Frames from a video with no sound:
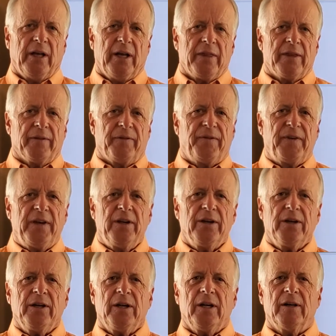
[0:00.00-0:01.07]
The
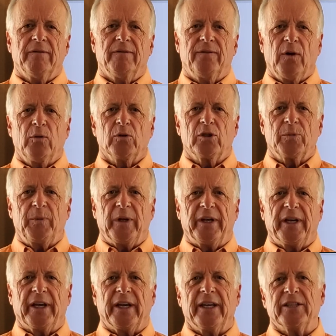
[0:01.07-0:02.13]
fear of vote
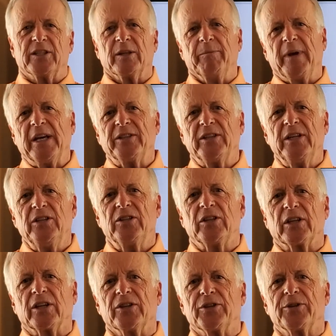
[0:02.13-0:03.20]
splitting is the message the
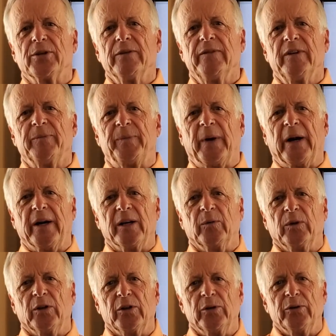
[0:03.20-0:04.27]
Conservative Party
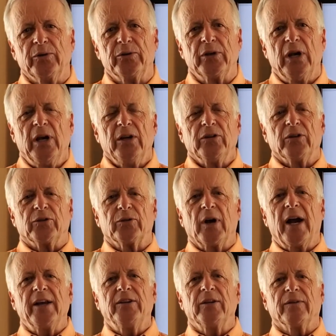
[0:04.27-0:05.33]
will use to
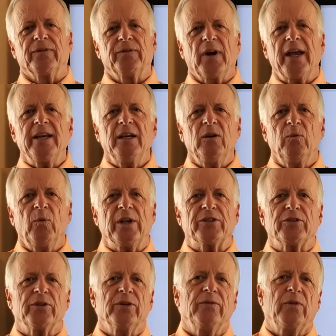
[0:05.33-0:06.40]
try to frighten
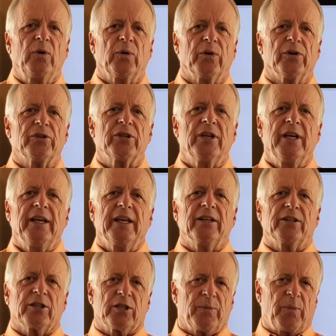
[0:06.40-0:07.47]
Western voters
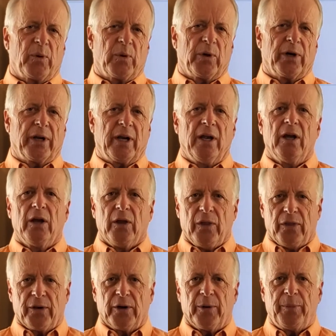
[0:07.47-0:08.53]
into supporting
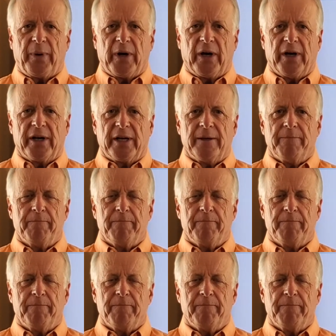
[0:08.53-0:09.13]
their party.